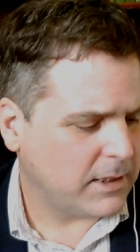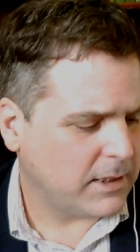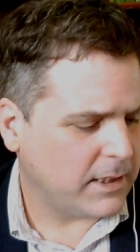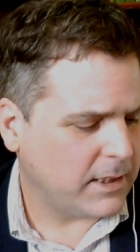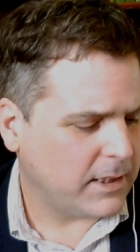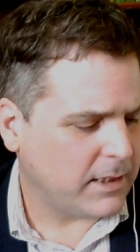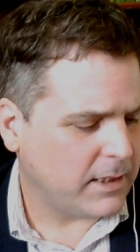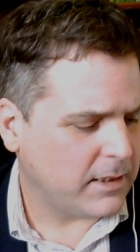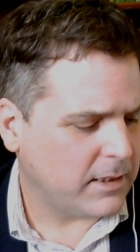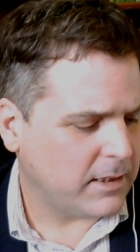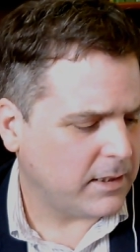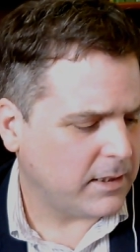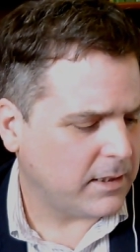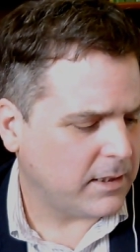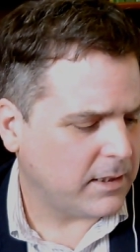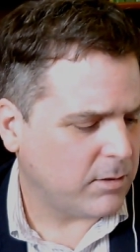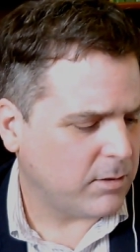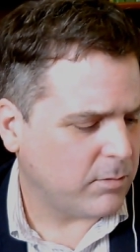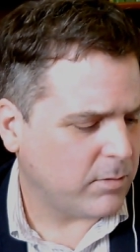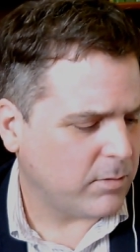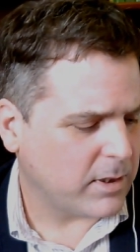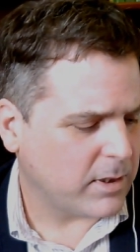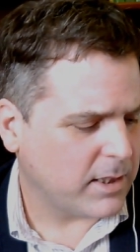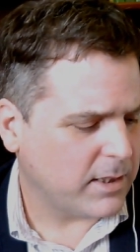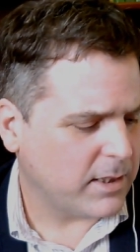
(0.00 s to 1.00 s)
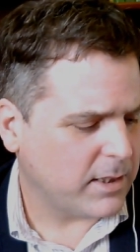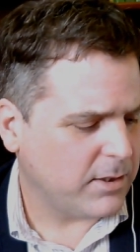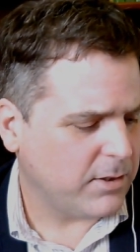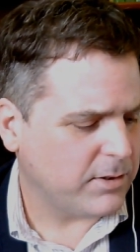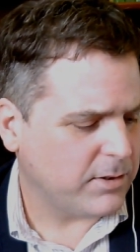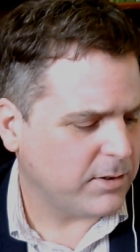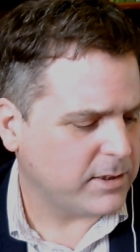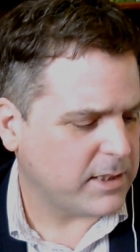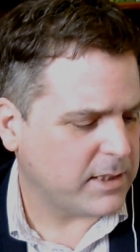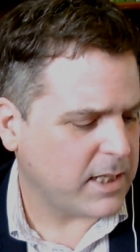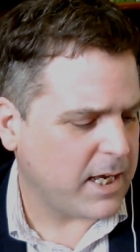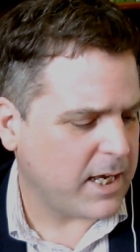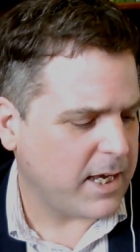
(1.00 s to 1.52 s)
And what can you
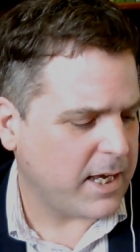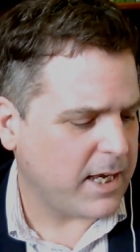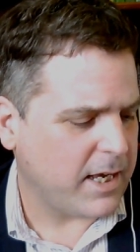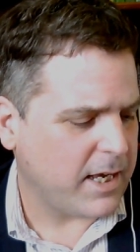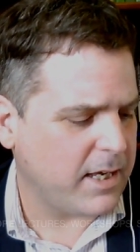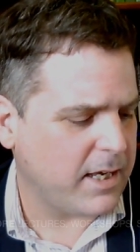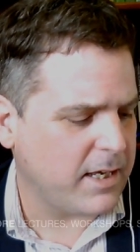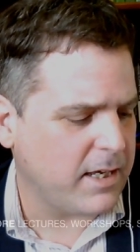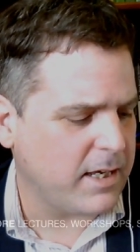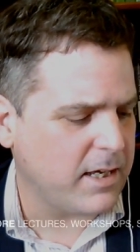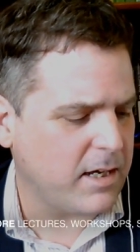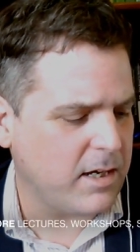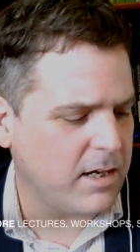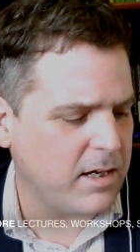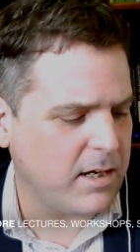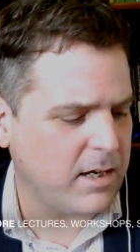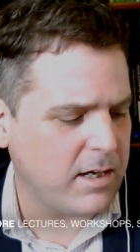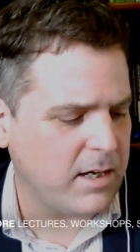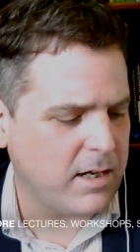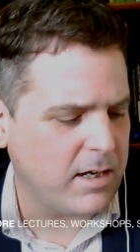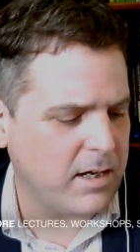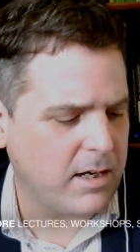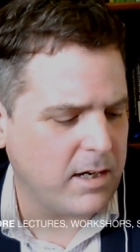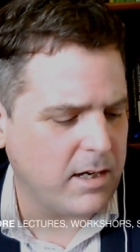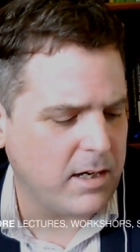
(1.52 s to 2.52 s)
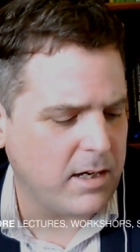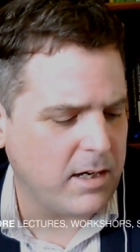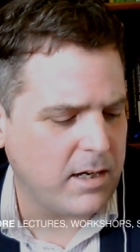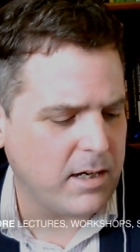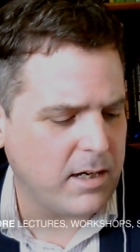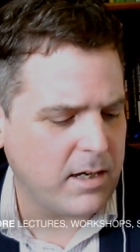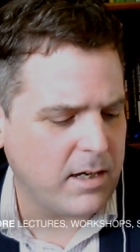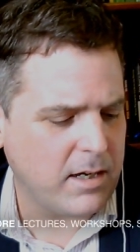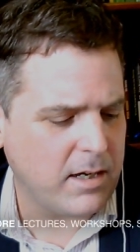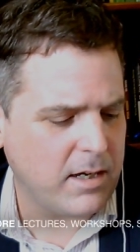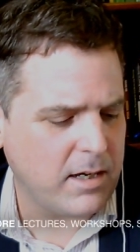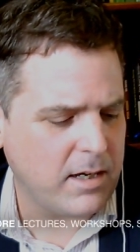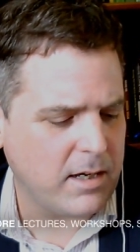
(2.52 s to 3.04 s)
say
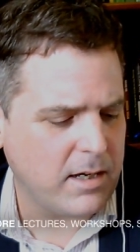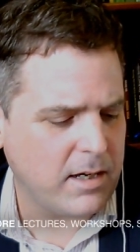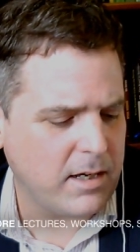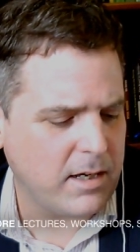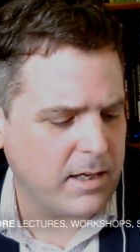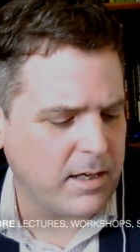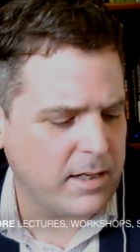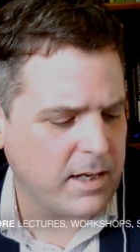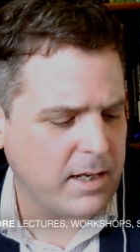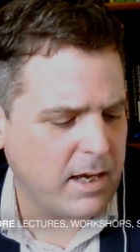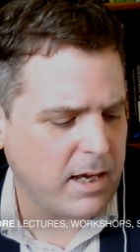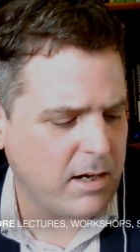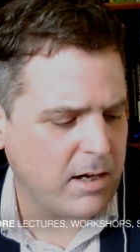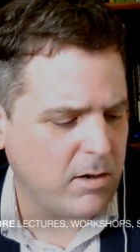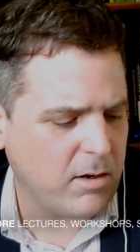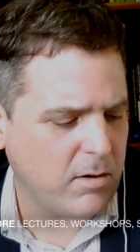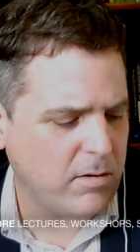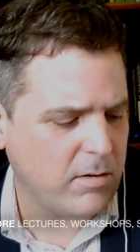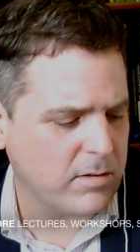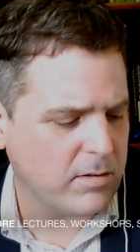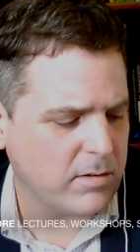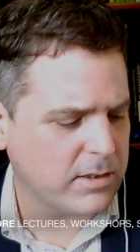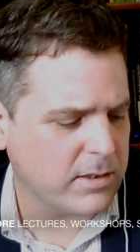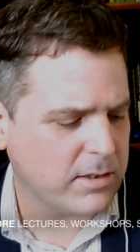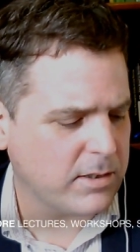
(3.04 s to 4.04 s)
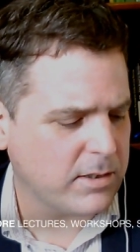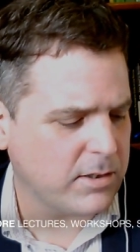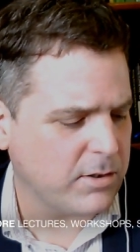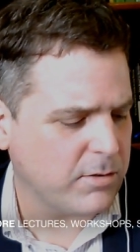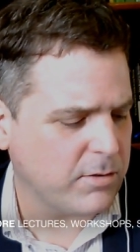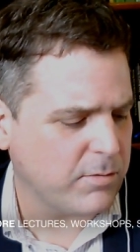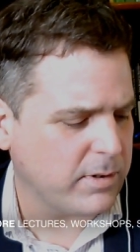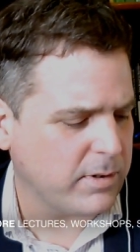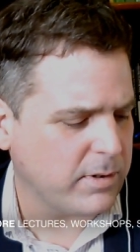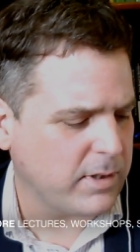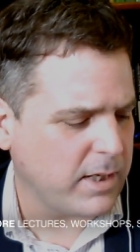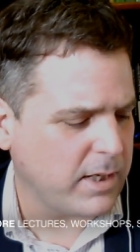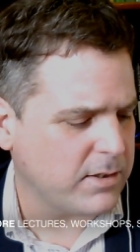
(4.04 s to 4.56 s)
uh, and how can you
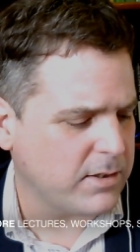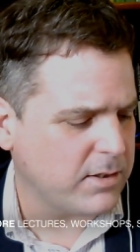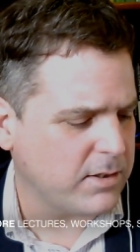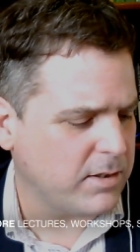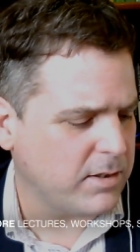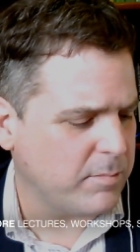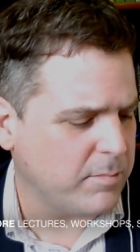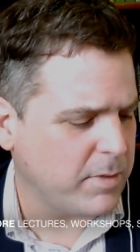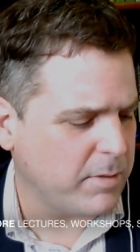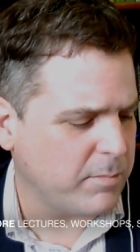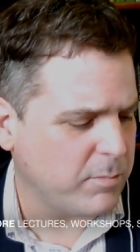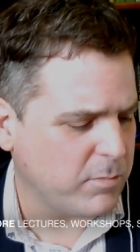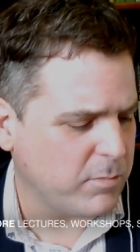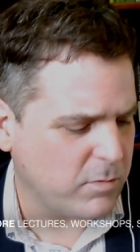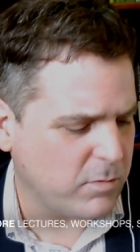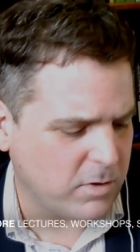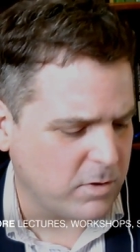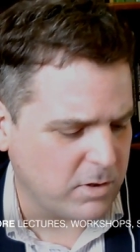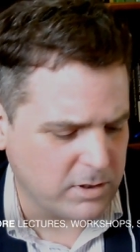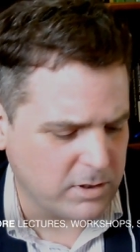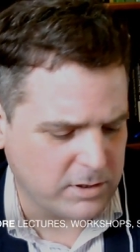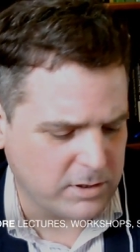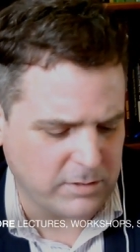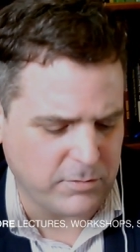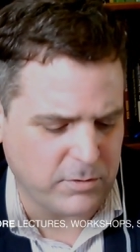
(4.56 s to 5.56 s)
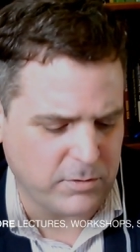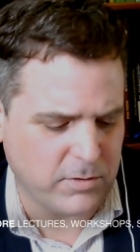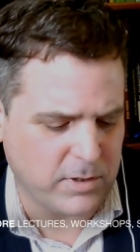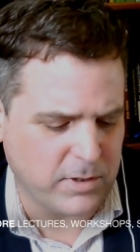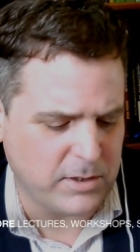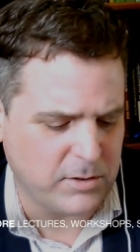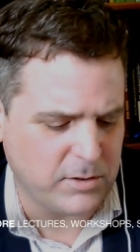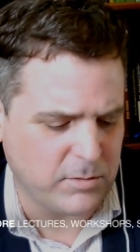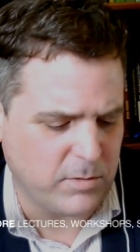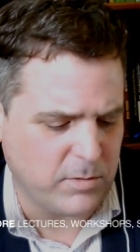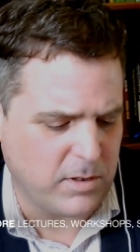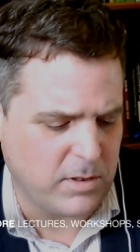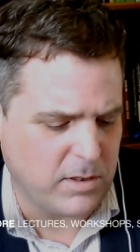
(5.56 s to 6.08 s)
relate to the memoirs of
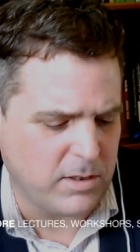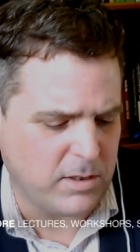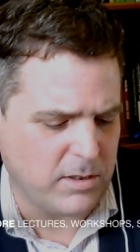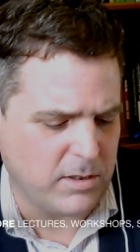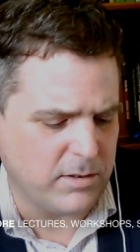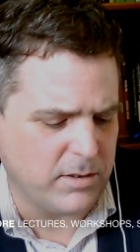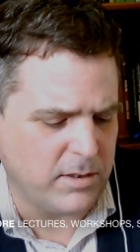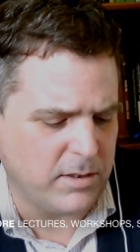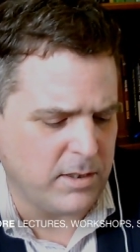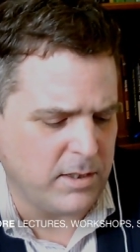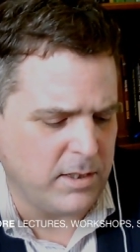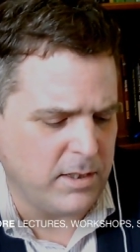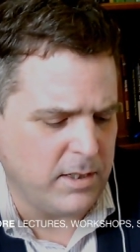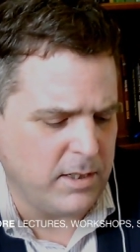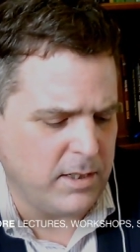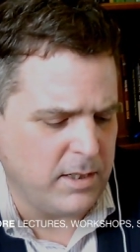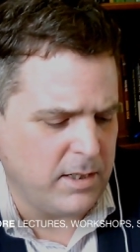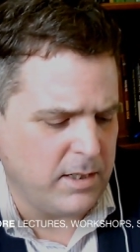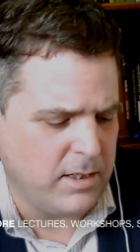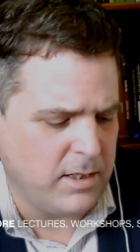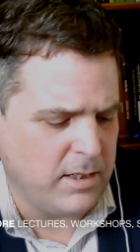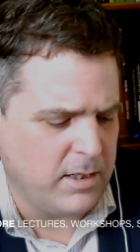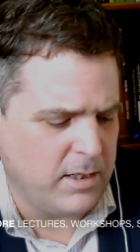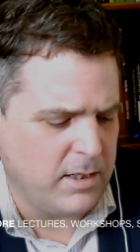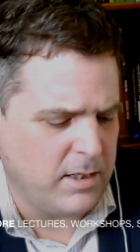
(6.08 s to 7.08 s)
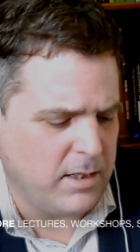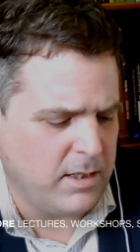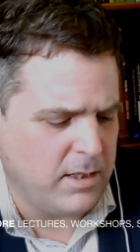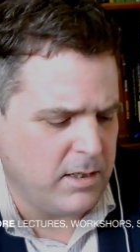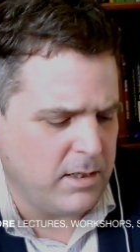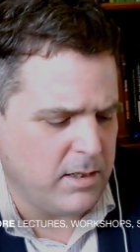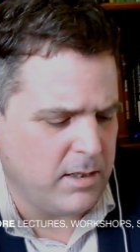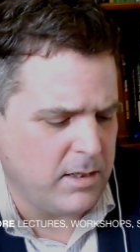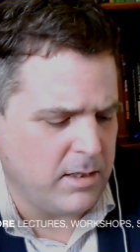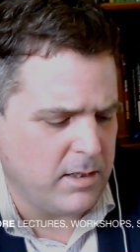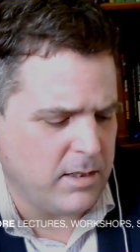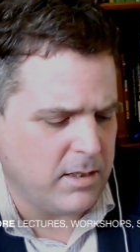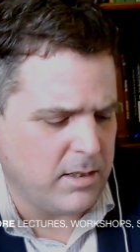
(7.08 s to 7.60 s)
Griswold?
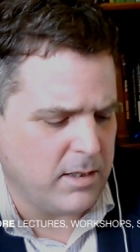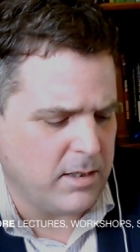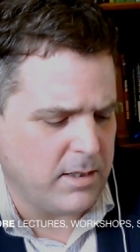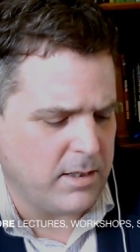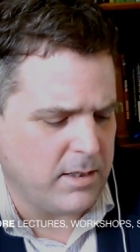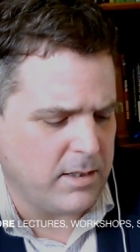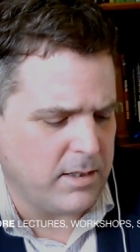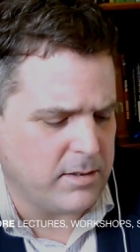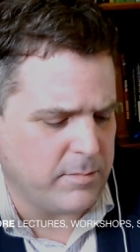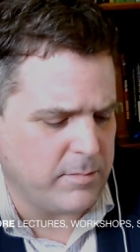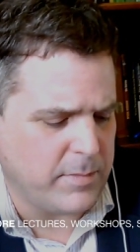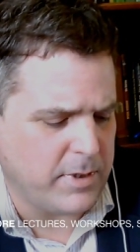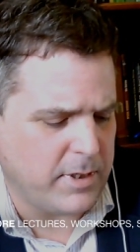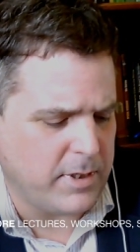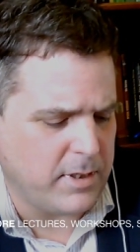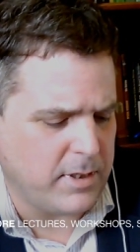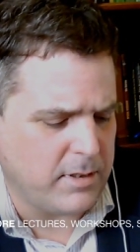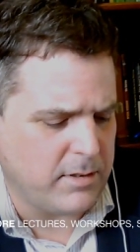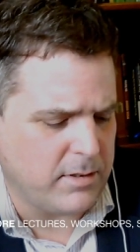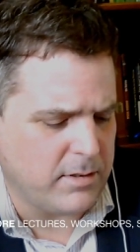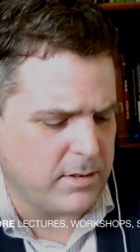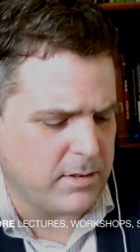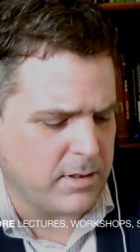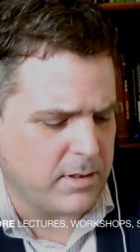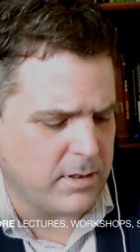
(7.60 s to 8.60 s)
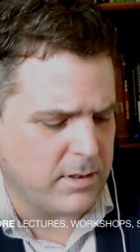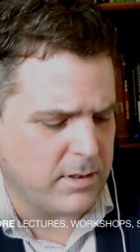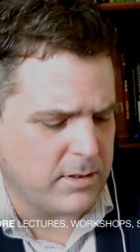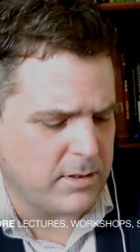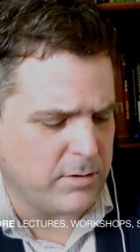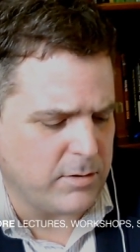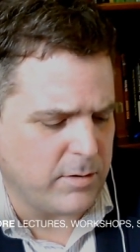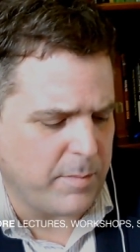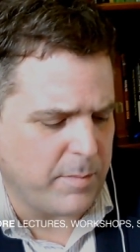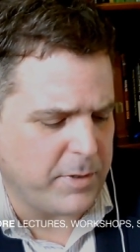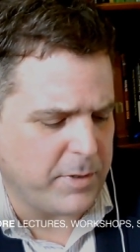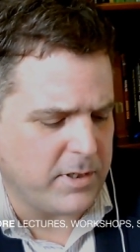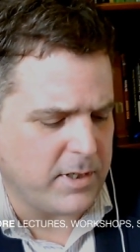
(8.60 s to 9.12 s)
Is a man tarnished
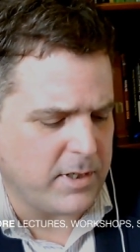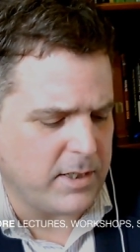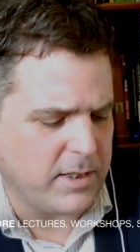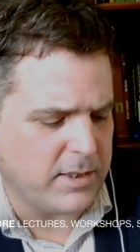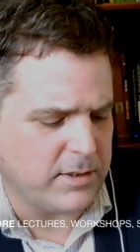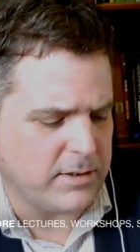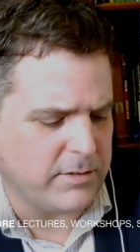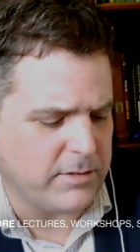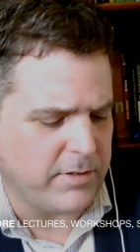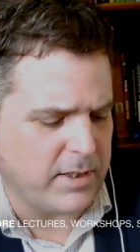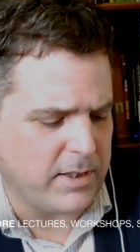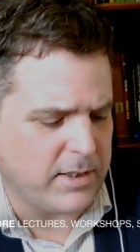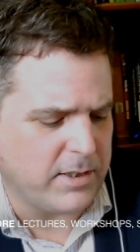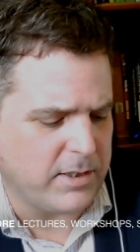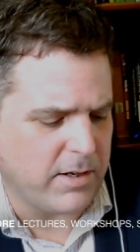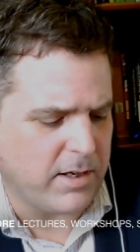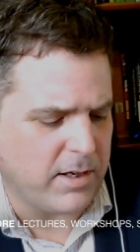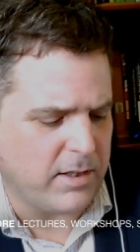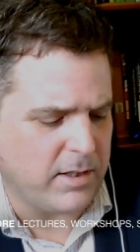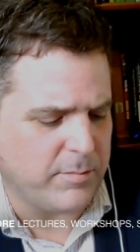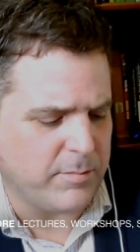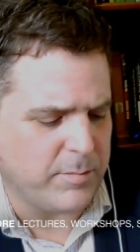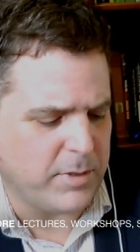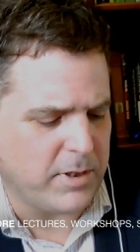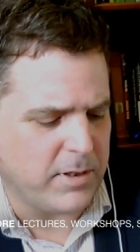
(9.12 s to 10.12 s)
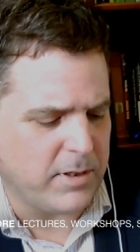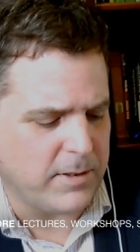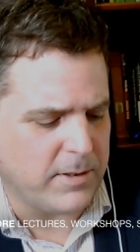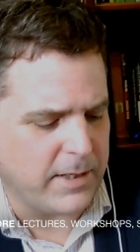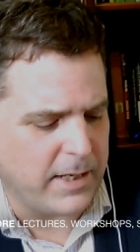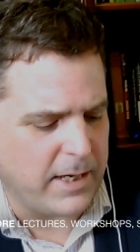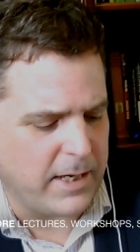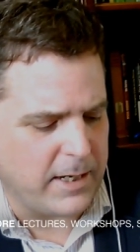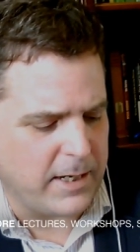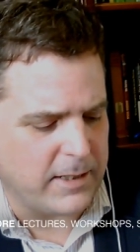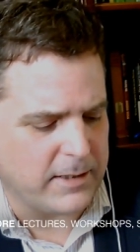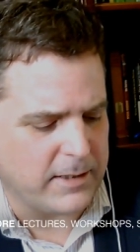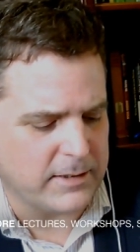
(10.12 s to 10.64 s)
the reputations of Edgar Allan Poe?
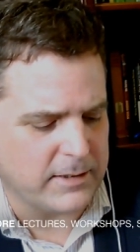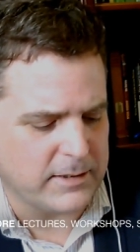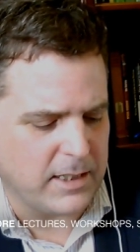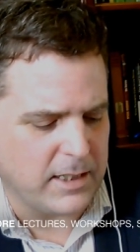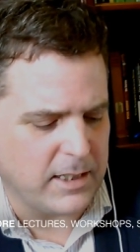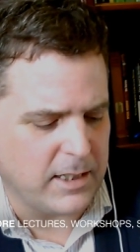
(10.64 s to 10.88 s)
Yeah.